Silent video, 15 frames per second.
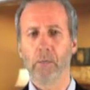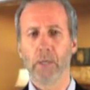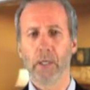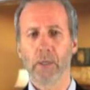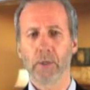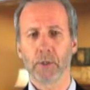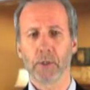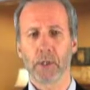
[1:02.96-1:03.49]

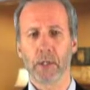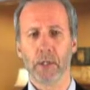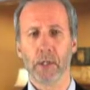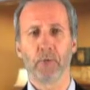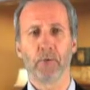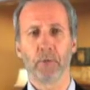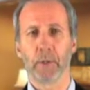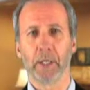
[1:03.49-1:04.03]
There's the
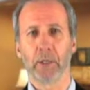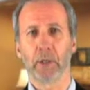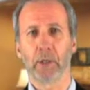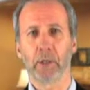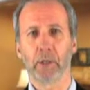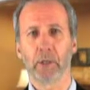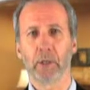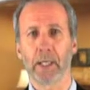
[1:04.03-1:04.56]

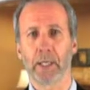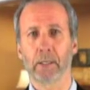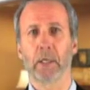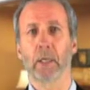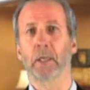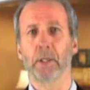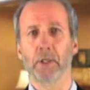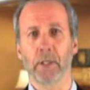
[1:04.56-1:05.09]
information
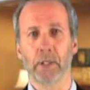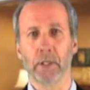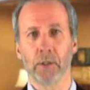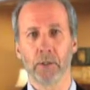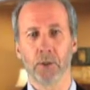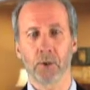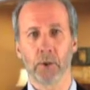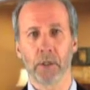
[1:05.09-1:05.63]
technology
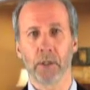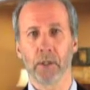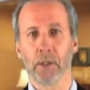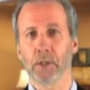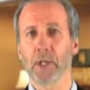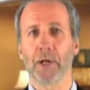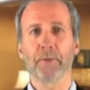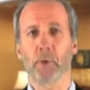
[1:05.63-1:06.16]
industry,
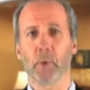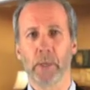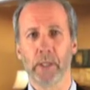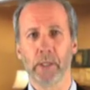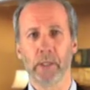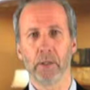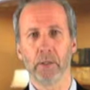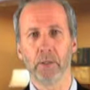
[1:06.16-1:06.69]
the
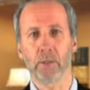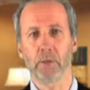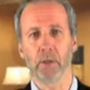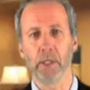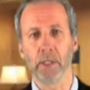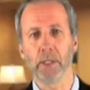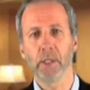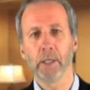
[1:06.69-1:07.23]
software
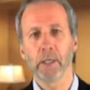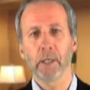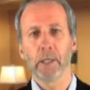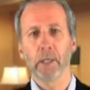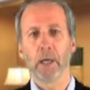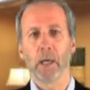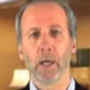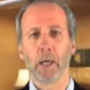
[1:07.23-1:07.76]
industry.
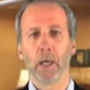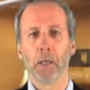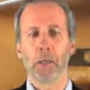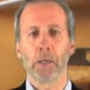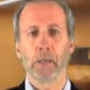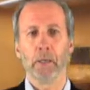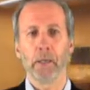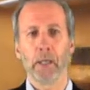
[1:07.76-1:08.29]

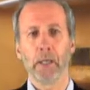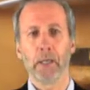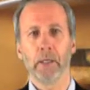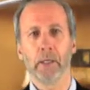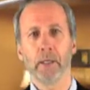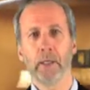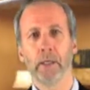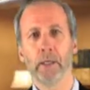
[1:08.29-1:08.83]

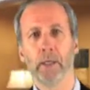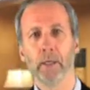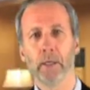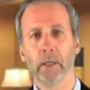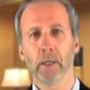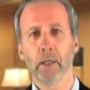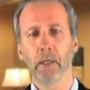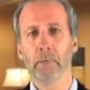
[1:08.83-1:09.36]
There
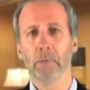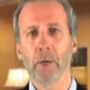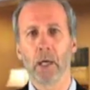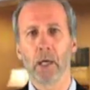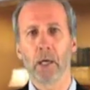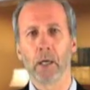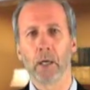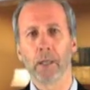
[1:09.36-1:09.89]

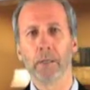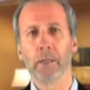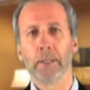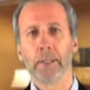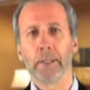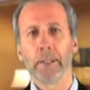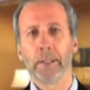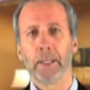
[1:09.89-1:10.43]
are
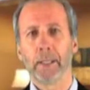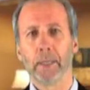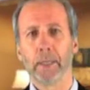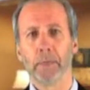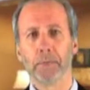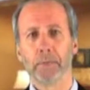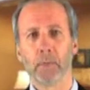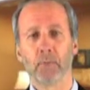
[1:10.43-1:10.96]

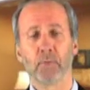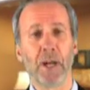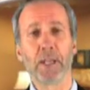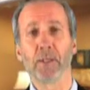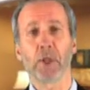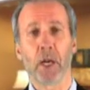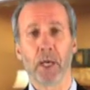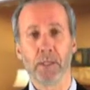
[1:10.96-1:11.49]

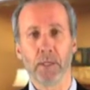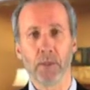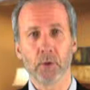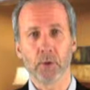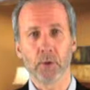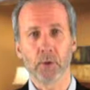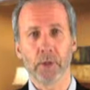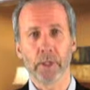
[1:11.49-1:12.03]
franchise
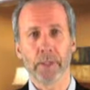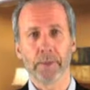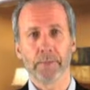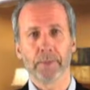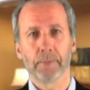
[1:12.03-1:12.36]
industry.